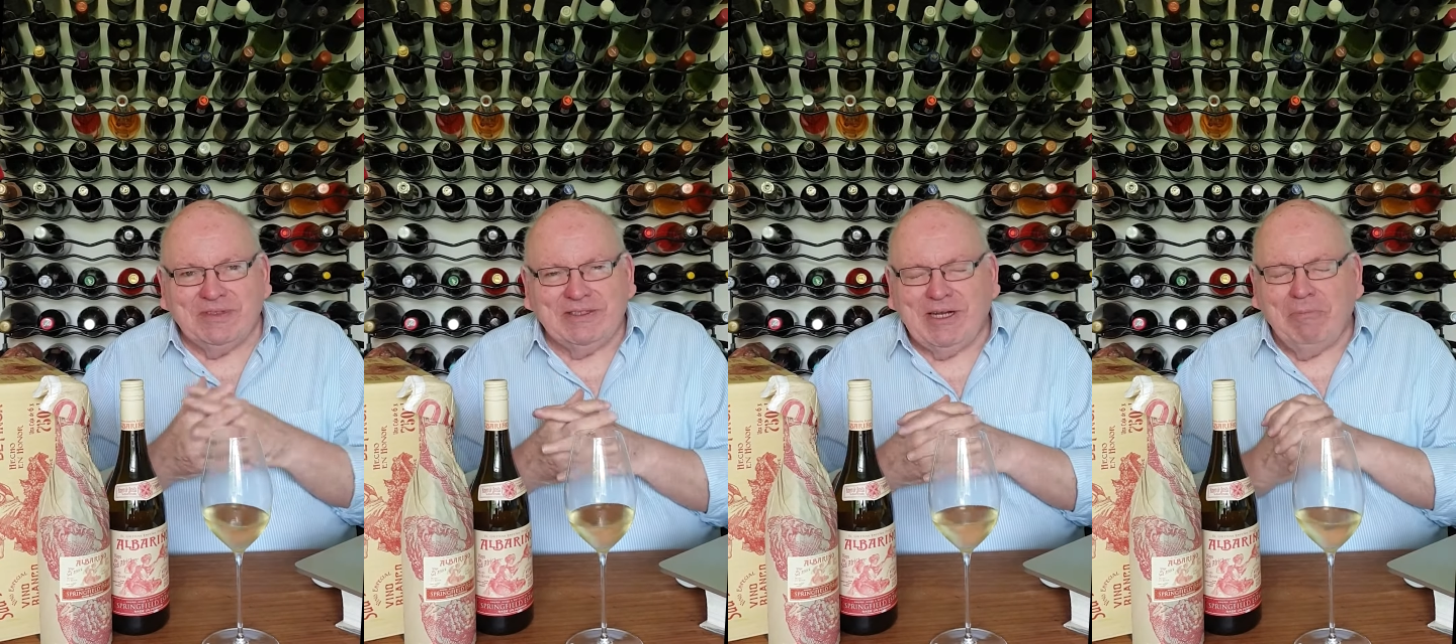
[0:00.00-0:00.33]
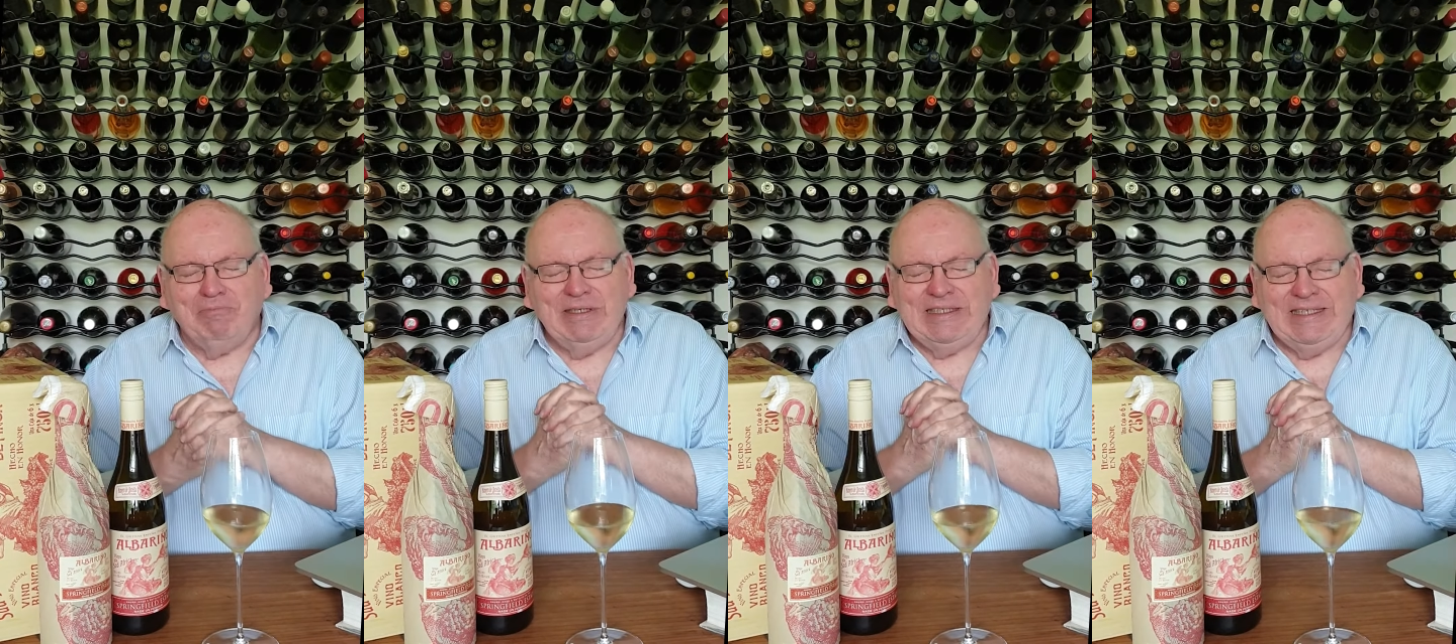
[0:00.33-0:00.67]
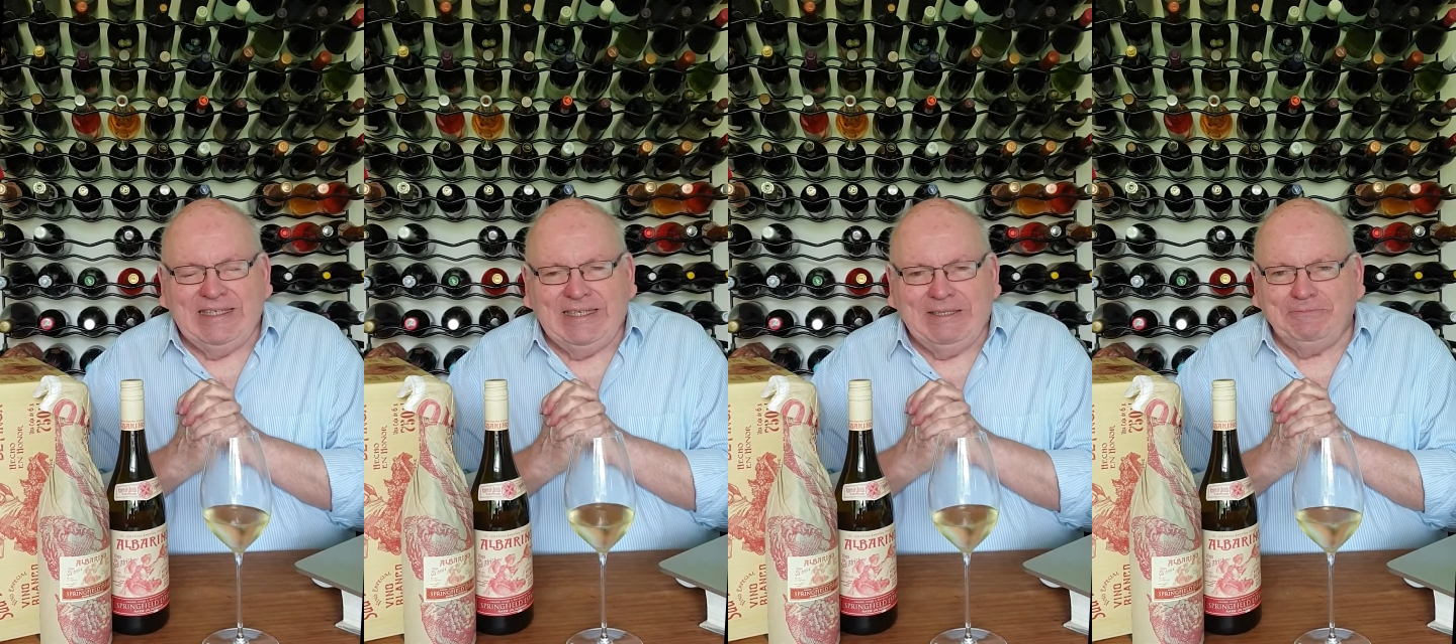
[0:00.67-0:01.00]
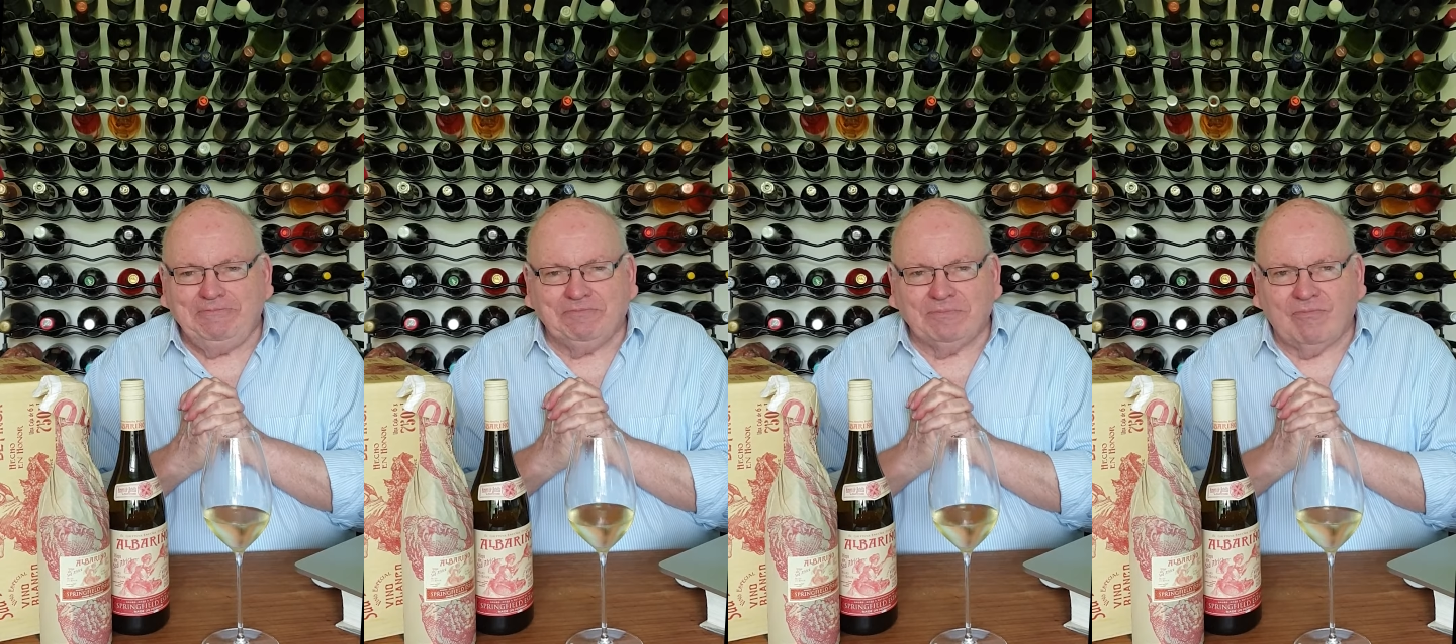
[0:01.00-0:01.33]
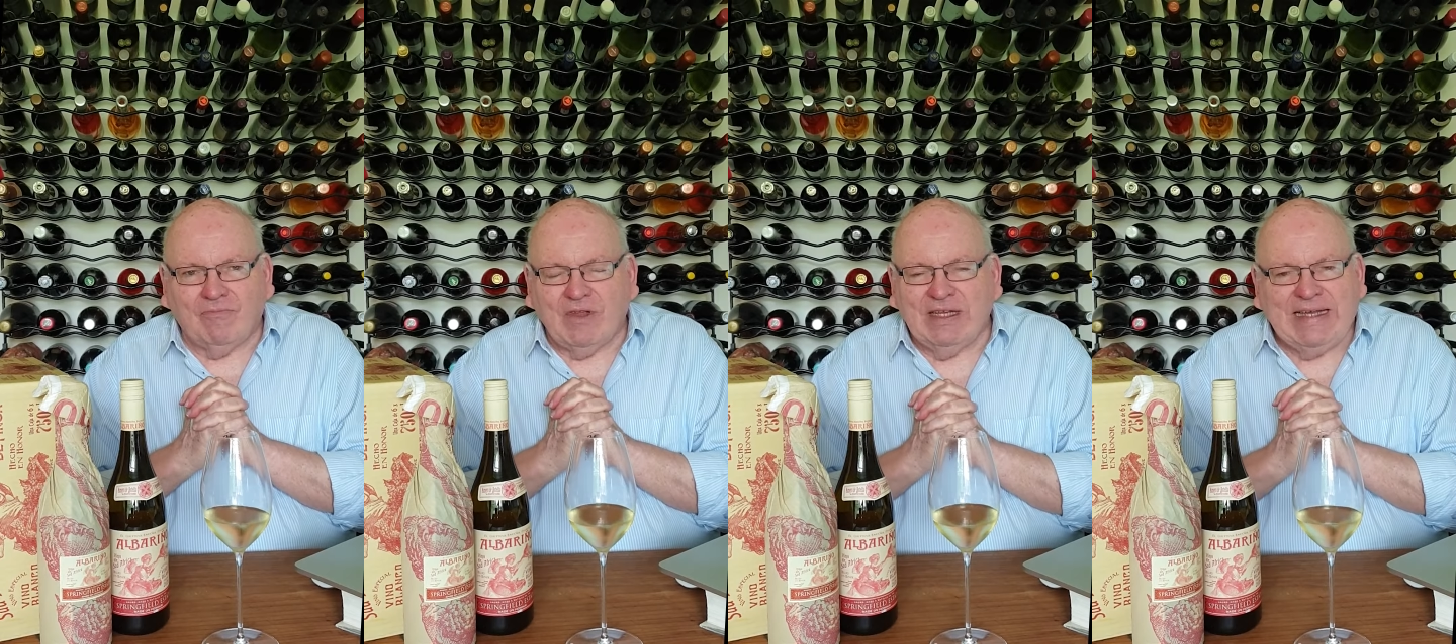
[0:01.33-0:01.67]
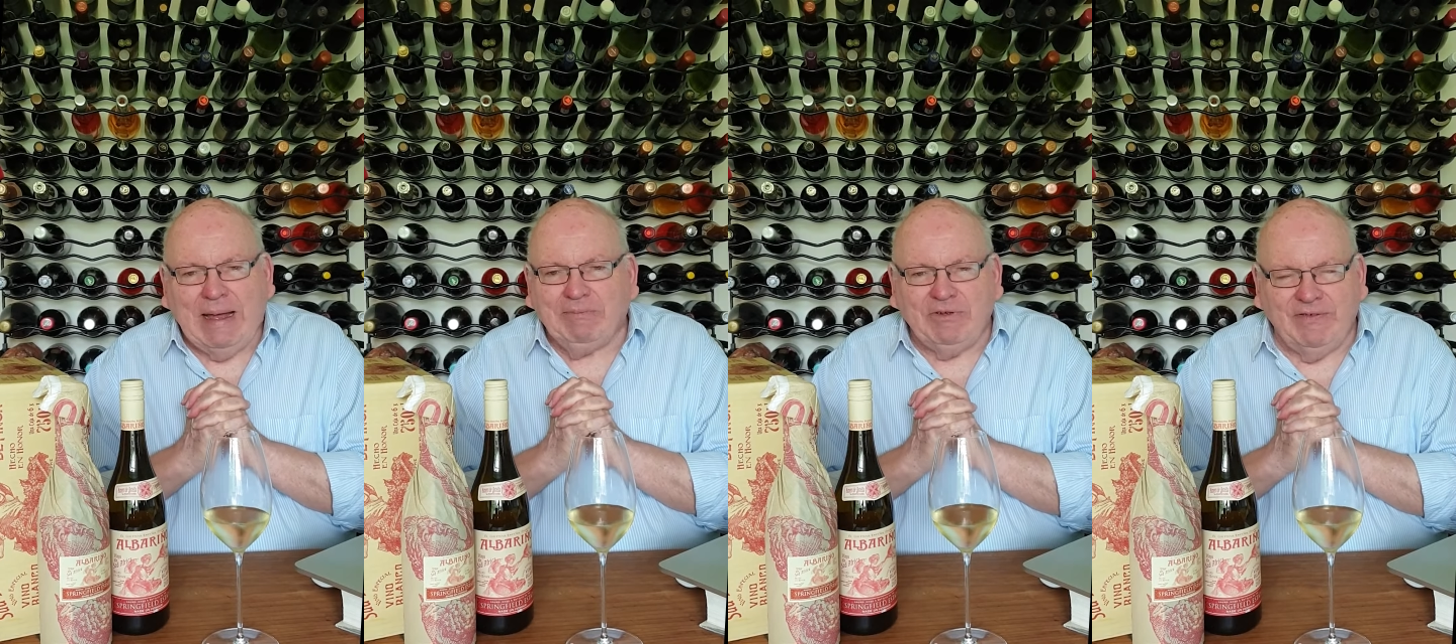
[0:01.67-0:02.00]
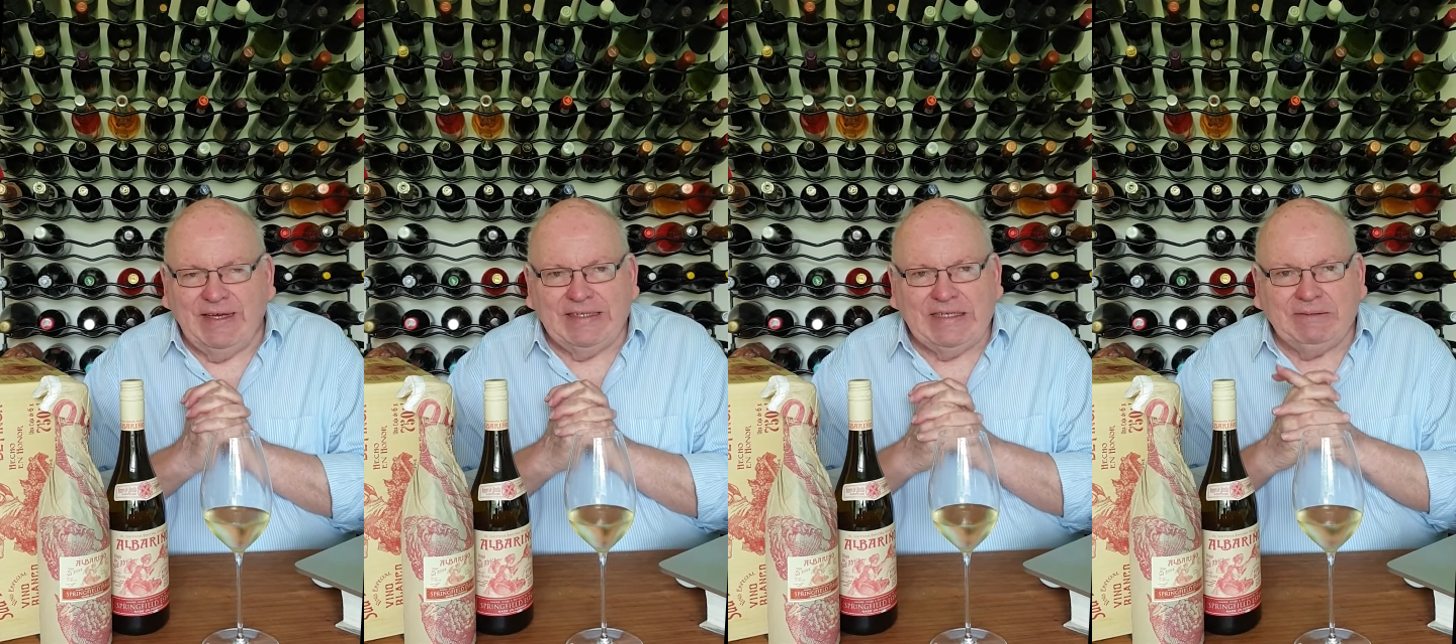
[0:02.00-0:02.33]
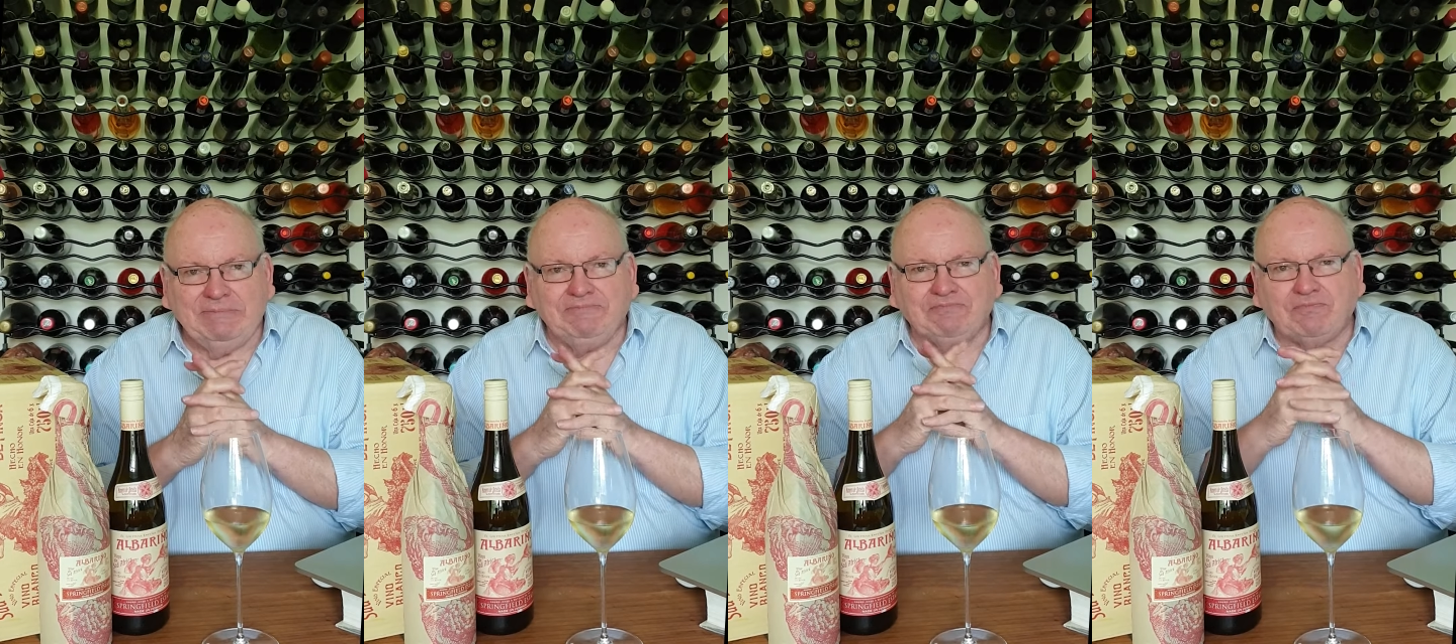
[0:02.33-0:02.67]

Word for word: Completely captivating.